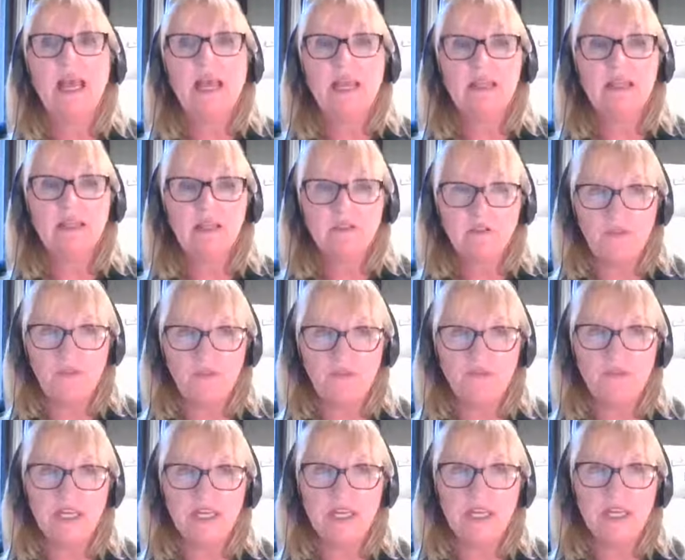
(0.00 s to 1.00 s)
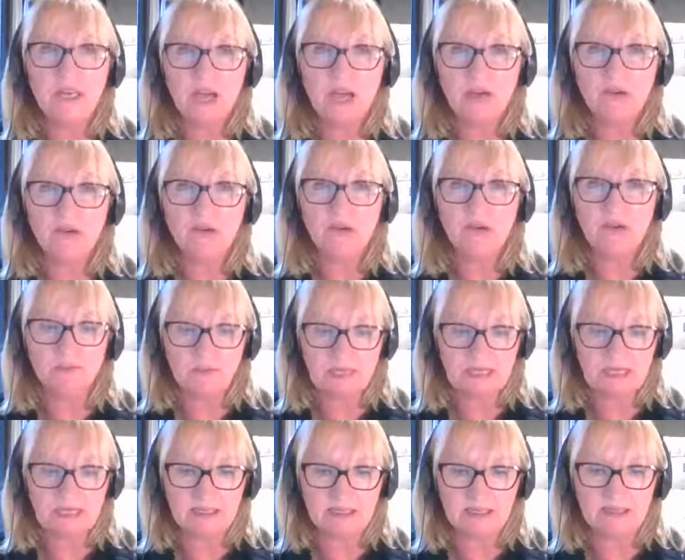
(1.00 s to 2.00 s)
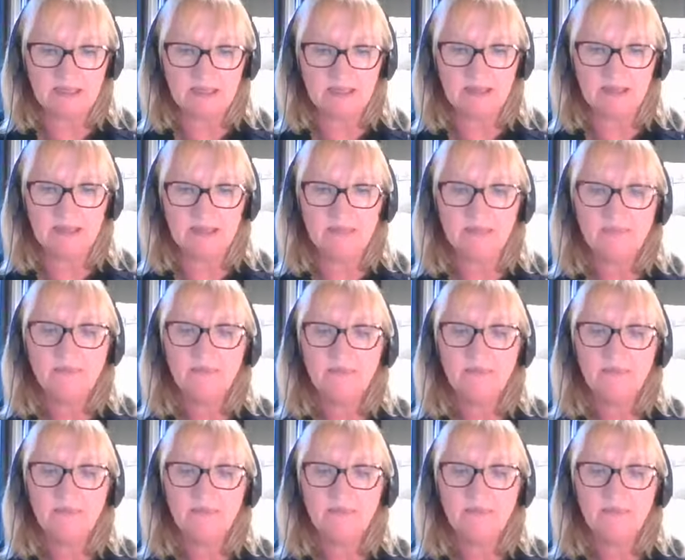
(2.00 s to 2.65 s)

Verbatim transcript: in the 1500 metres